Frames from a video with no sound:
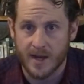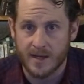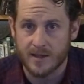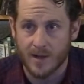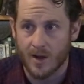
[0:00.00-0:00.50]

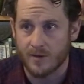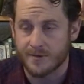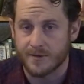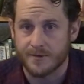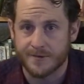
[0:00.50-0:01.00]
$80.
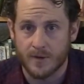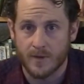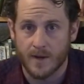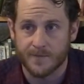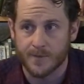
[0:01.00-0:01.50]
They're so
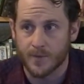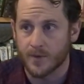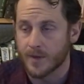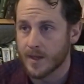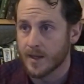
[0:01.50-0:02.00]

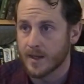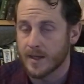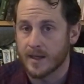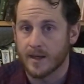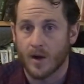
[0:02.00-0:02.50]
comfortable
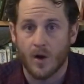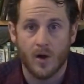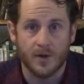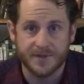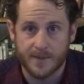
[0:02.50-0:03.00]
in
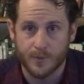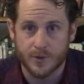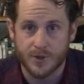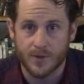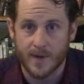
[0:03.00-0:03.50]
all
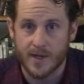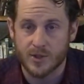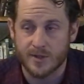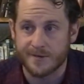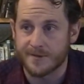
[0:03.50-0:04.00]
temperature
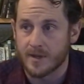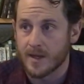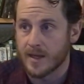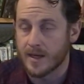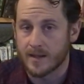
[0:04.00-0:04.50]
ranges,
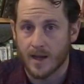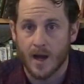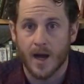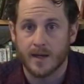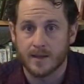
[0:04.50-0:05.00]
in the
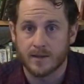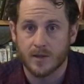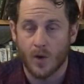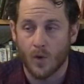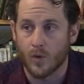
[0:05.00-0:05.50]
hot, in the
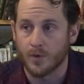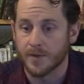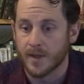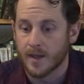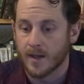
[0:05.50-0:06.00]

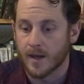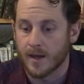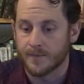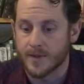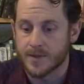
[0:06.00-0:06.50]
cold.
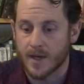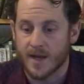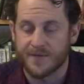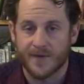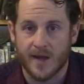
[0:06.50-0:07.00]
They
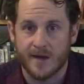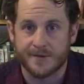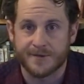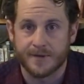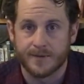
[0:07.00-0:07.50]
dry
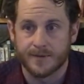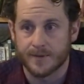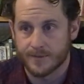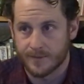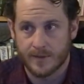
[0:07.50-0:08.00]
fast.
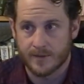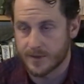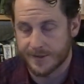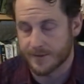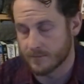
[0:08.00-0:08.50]
It's
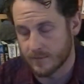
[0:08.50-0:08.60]
just